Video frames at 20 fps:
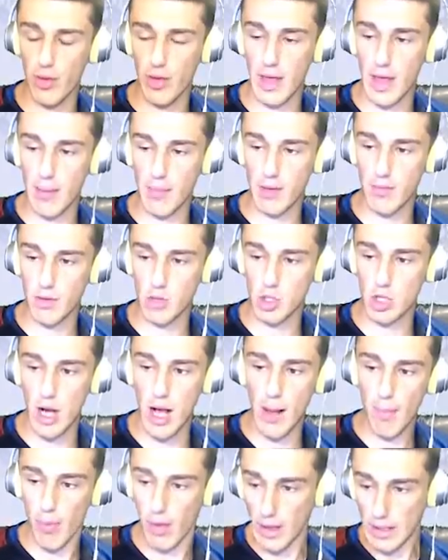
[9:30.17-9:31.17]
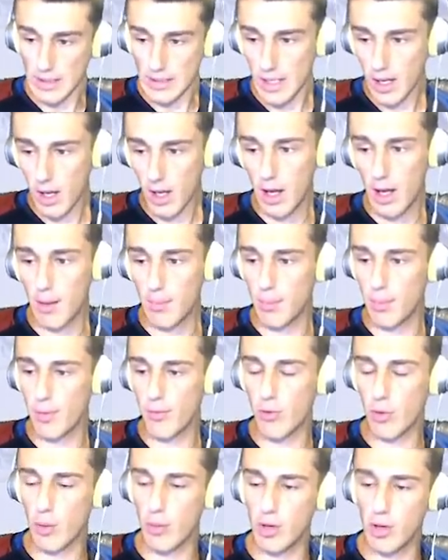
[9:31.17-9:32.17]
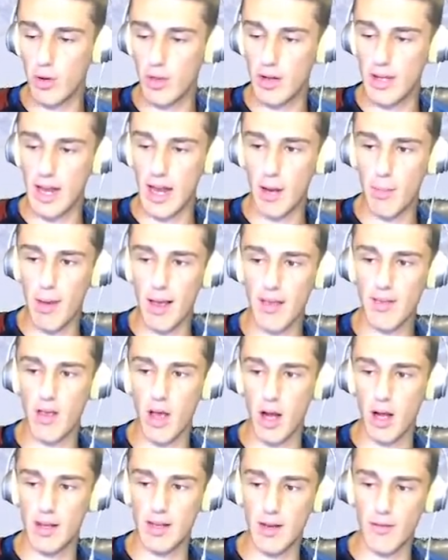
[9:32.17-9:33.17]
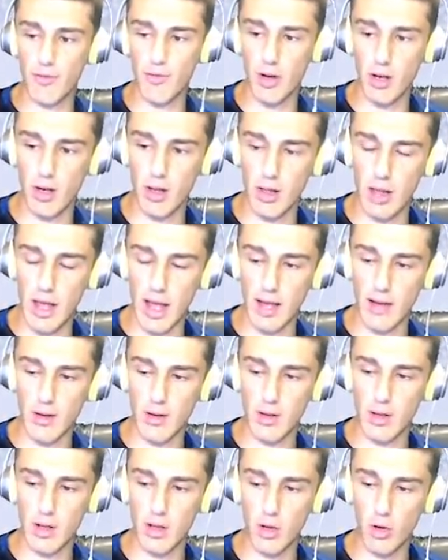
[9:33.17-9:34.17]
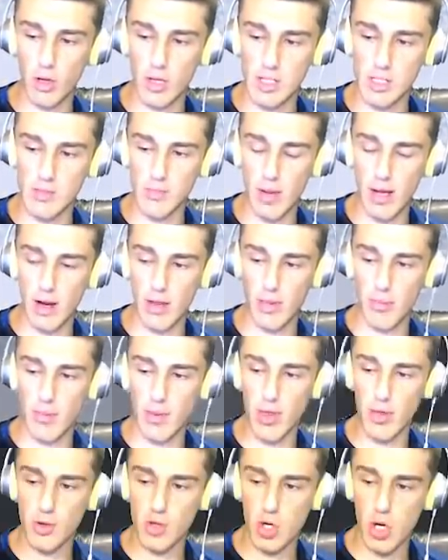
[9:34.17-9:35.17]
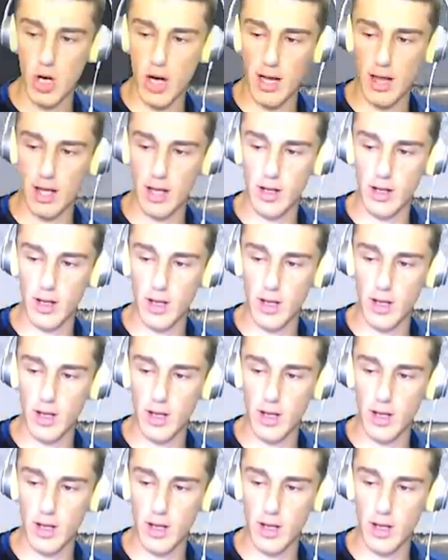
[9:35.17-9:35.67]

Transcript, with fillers: game even dropped, um, before we knew the database on different like Lucas Player of the Month trading